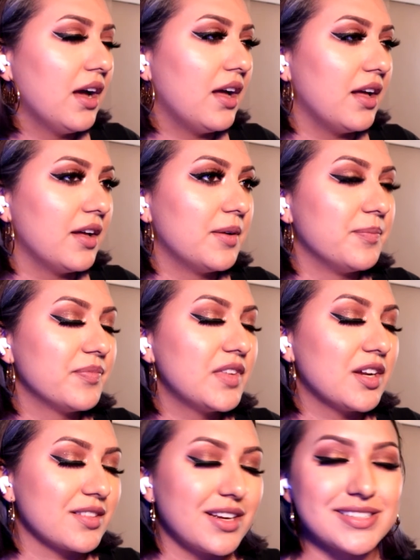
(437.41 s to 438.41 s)
Um,
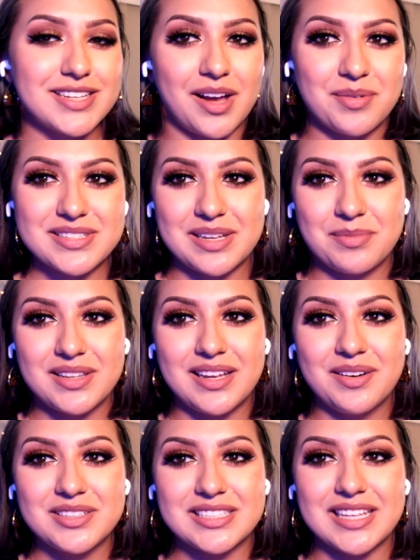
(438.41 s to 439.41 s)
your thoughts, comments down
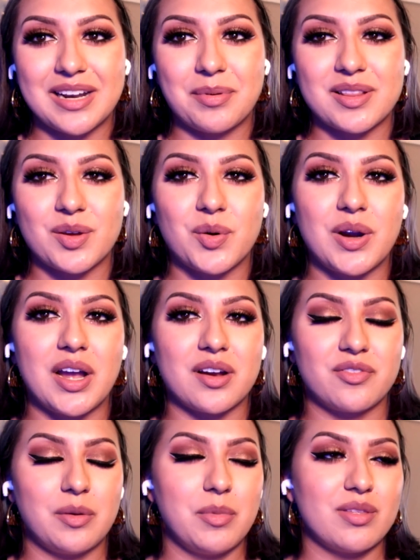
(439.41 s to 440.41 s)
below what you thought about the
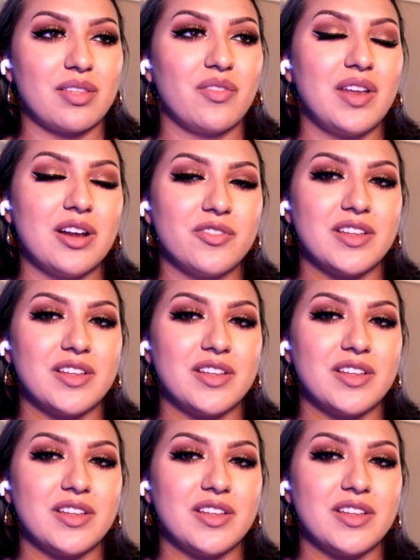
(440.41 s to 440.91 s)
choreography music video.